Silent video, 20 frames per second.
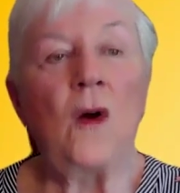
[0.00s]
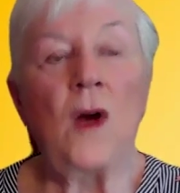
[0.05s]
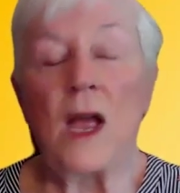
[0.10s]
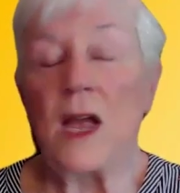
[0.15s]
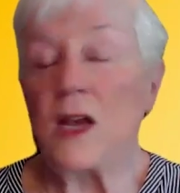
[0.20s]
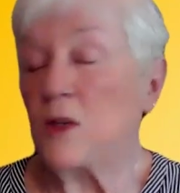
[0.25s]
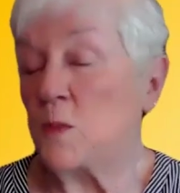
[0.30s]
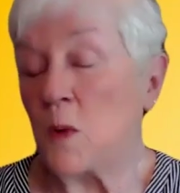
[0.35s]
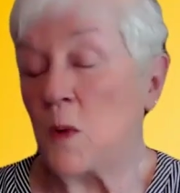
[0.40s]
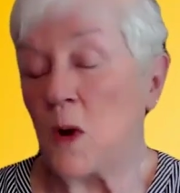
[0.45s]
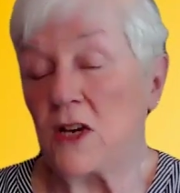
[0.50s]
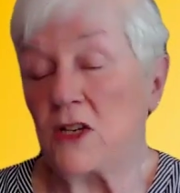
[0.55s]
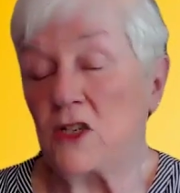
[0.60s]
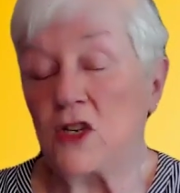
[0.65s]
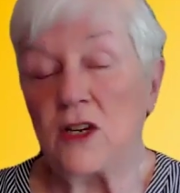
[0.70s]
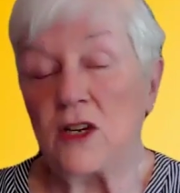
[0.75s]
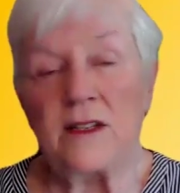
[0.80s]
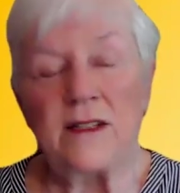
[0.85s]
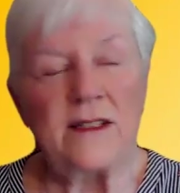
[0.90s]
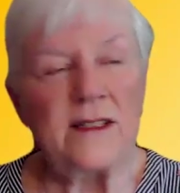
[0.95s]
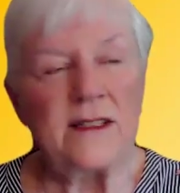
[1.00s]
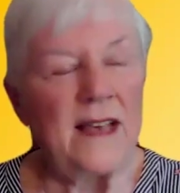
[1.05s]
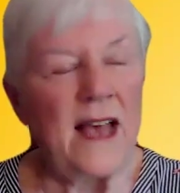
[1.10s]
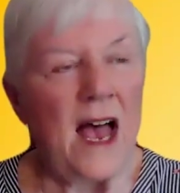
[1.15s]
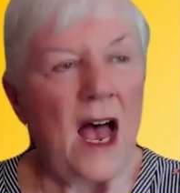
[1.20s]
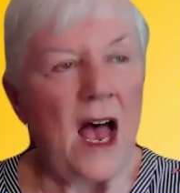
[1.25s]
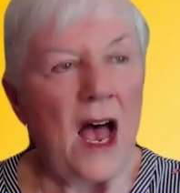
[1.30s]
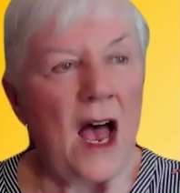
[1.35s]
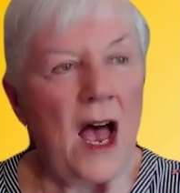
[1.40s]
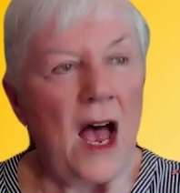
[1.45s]
expressions,
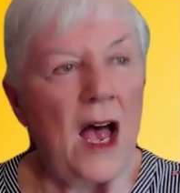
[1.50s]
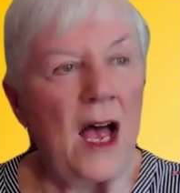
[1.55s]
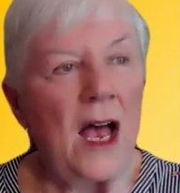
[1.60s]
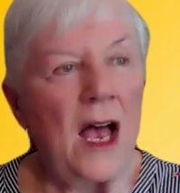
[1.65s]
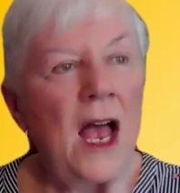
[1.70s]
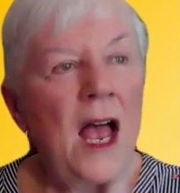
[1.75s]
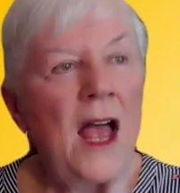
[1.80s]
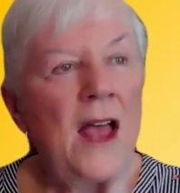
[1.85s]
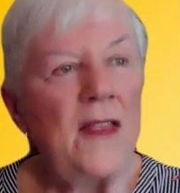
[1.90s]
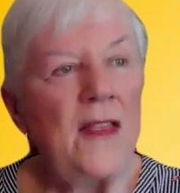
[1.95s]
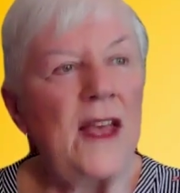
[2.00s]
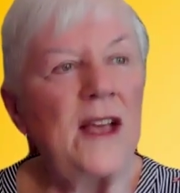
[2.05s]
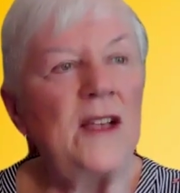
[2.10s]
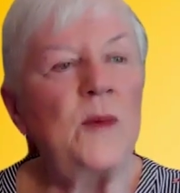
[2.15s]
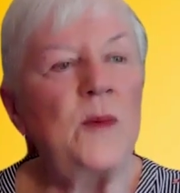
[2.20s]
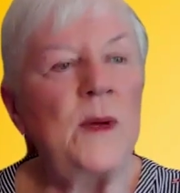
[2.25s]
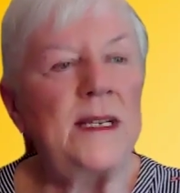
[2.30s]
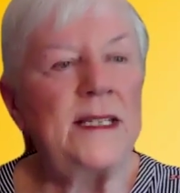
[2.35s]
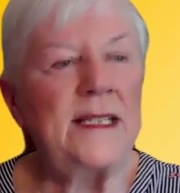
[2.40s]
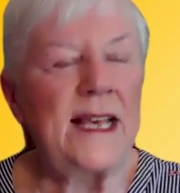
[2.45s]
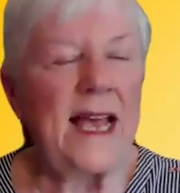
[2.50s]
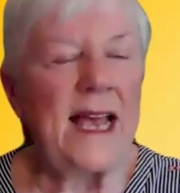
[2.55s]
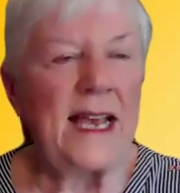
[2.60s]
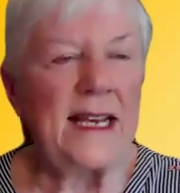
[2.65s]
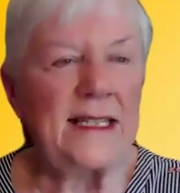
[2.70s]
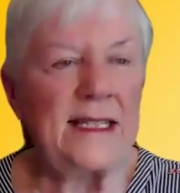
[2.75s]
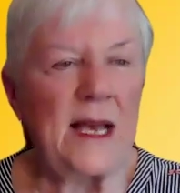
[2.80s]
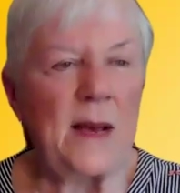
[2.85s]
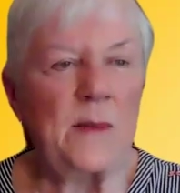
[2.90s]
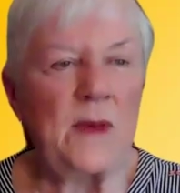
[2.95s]
things we
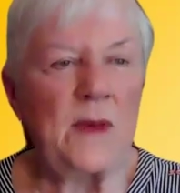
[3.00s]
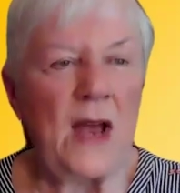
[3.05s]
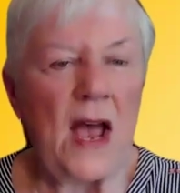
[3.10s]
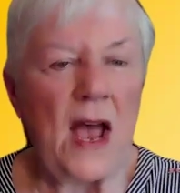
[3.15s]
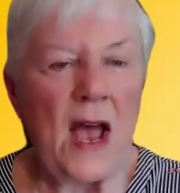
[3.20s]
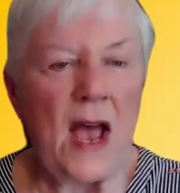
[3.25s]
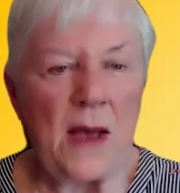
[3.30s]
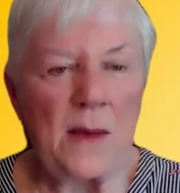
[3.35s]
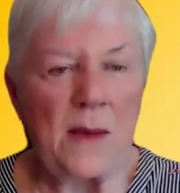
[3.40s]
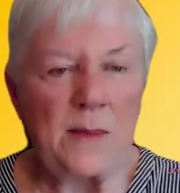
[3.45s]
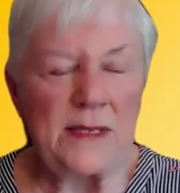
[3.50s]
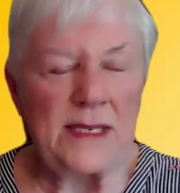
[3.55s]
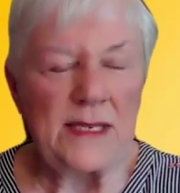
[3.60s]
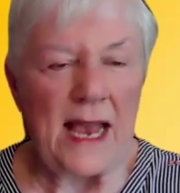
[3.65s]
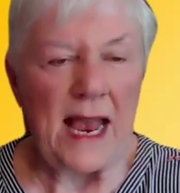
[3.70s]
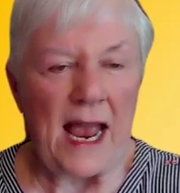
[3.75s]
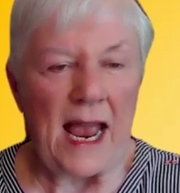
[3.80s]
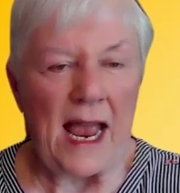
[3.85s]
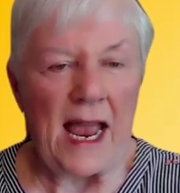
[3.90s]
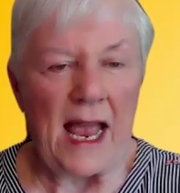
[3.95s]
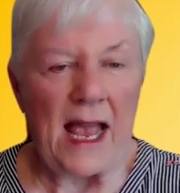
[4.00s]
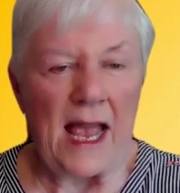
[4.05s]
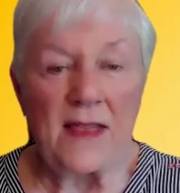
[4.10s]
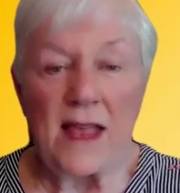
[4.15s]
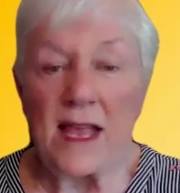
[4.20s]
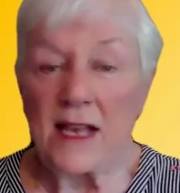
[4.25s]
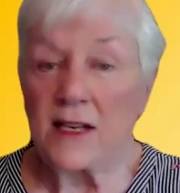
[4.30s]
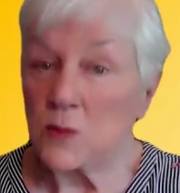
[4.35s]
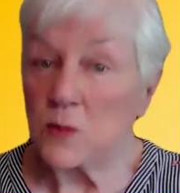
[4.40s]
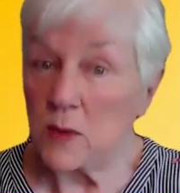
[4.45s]
say sometimes, and
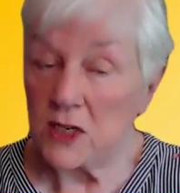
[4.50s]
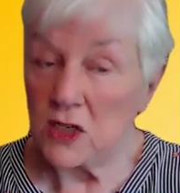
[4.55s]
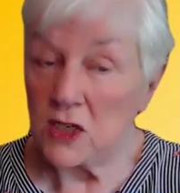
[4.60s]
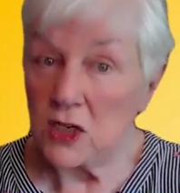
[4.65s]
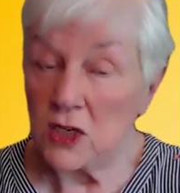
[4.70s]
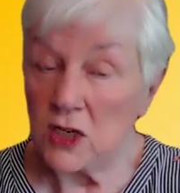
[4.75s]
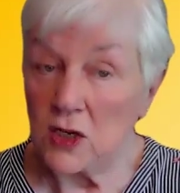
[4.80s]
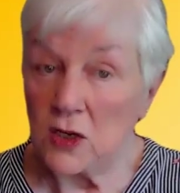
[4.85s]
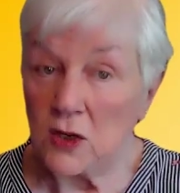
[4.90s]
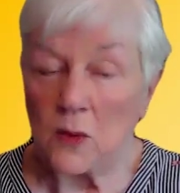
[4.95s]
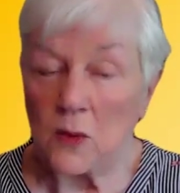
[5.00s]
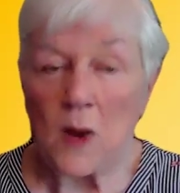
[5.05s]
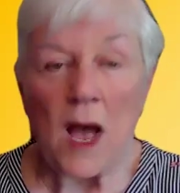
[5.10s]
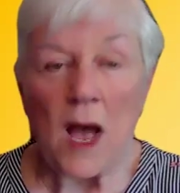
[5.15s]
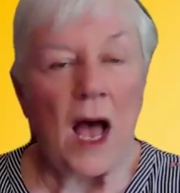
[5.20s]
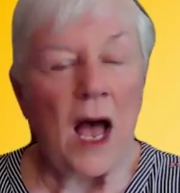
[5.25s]
things we do,